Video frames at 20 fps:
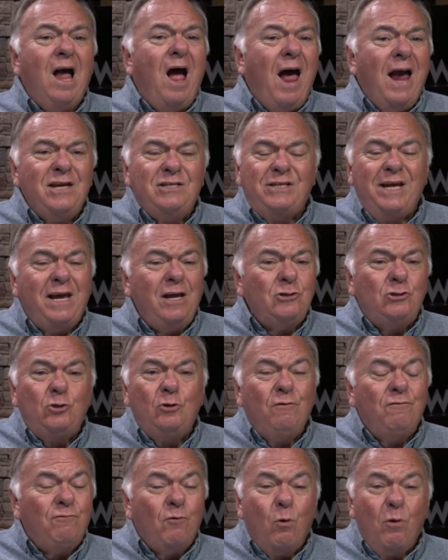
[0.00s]
Isaiah
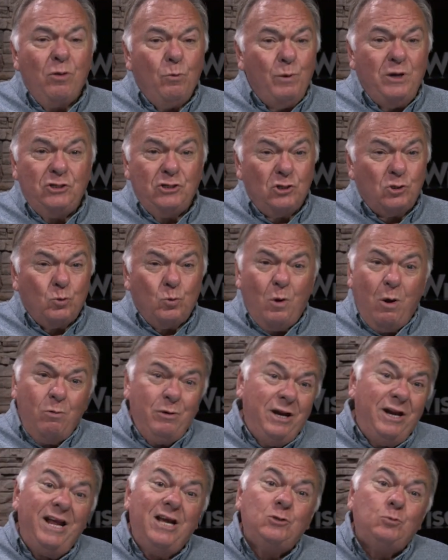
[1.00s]
2:4 that we just
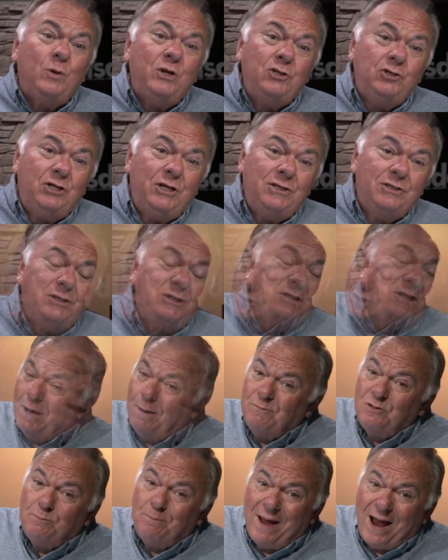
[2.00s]
quoted is when Jesus
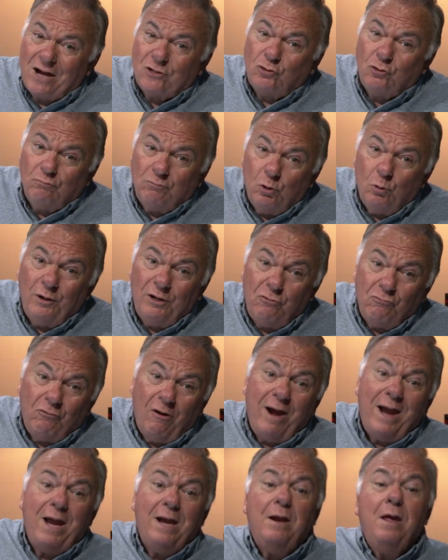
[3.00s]
comes back to rule and
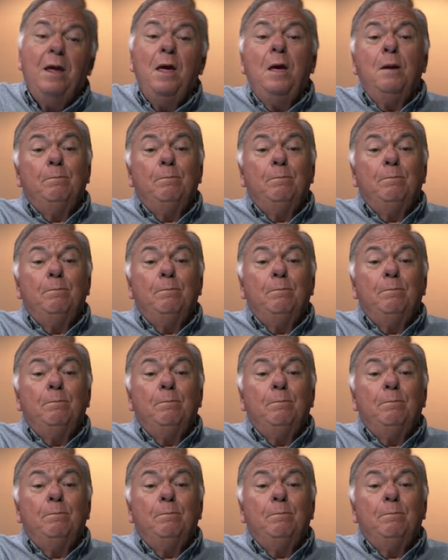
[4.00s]
reign.